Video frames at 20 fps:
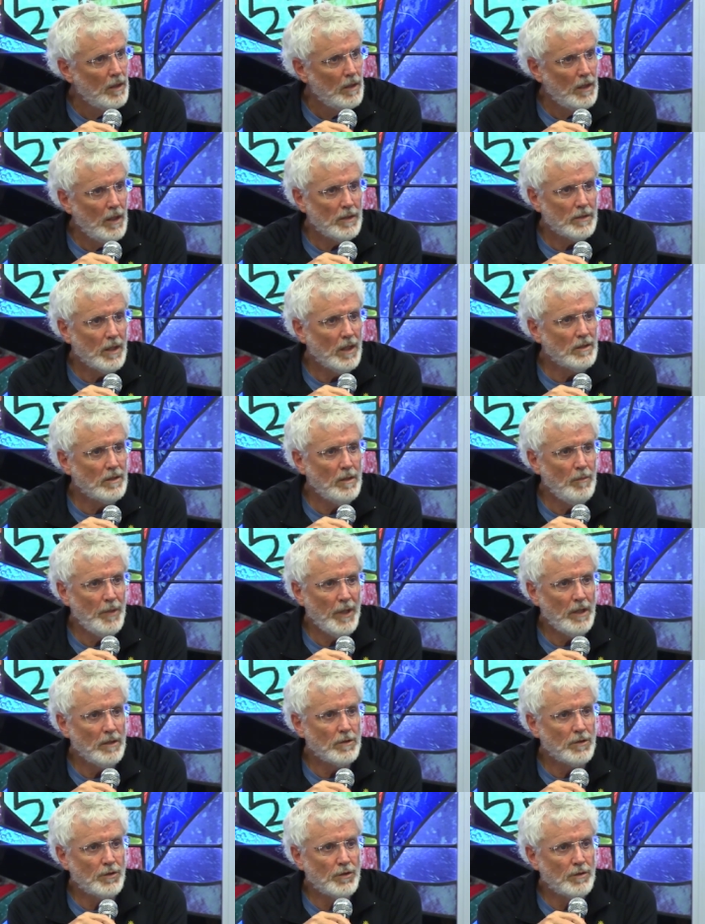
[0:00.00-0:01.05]
Yes, that's the
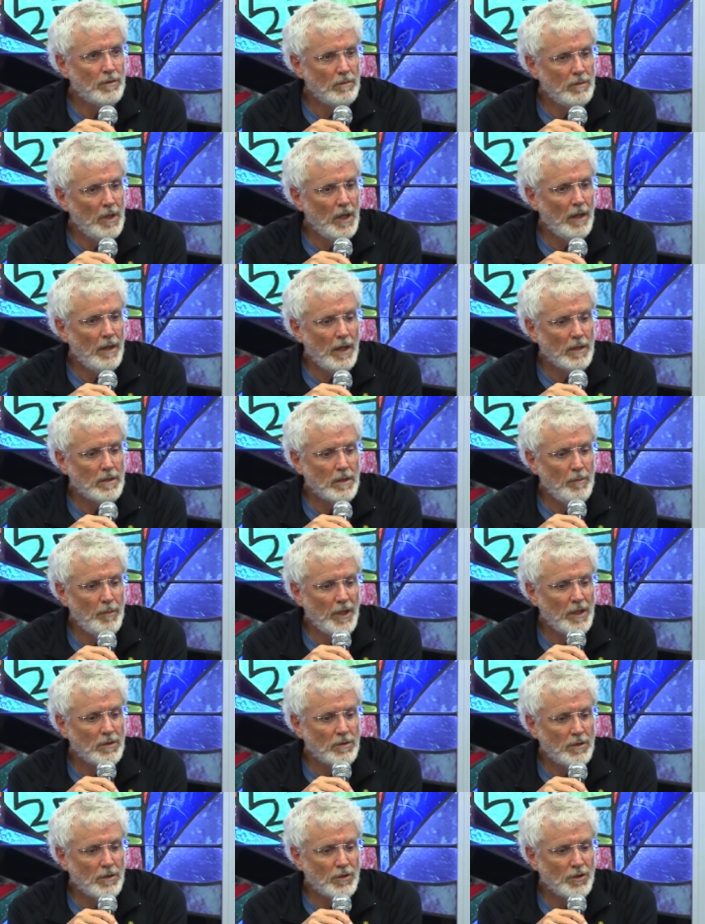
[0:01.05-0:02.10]
biggest. Yeah, that's the
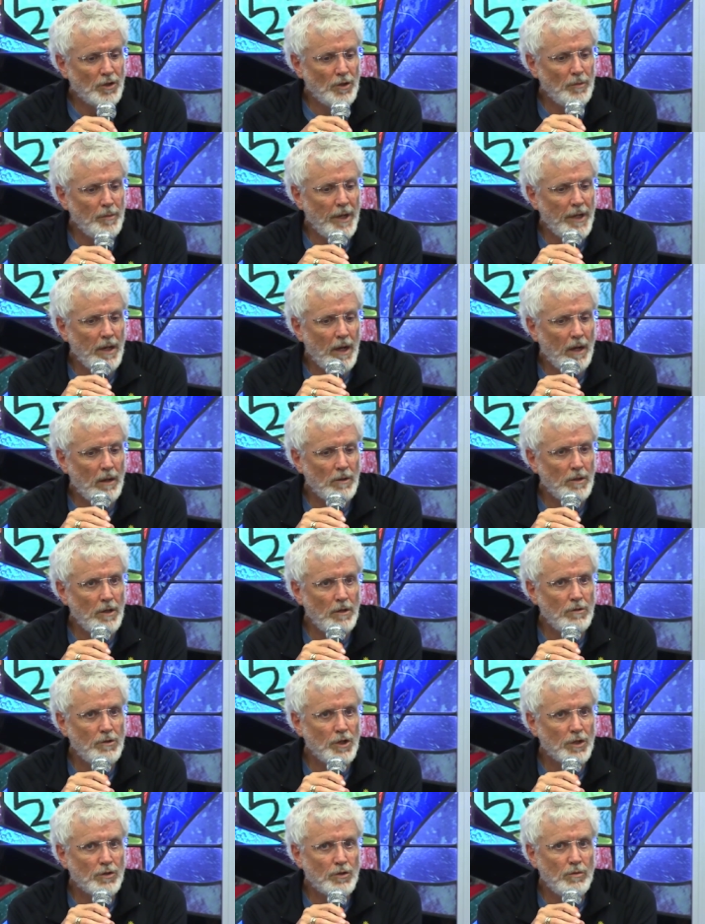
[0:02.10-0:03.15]
biggest discernment. How do
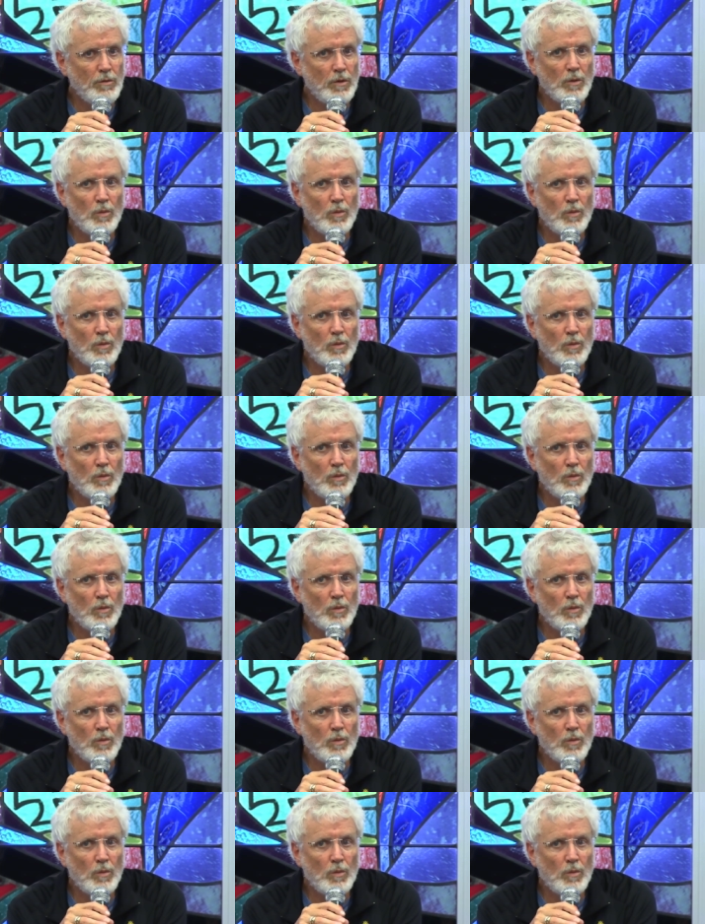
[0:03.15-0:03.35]
you just do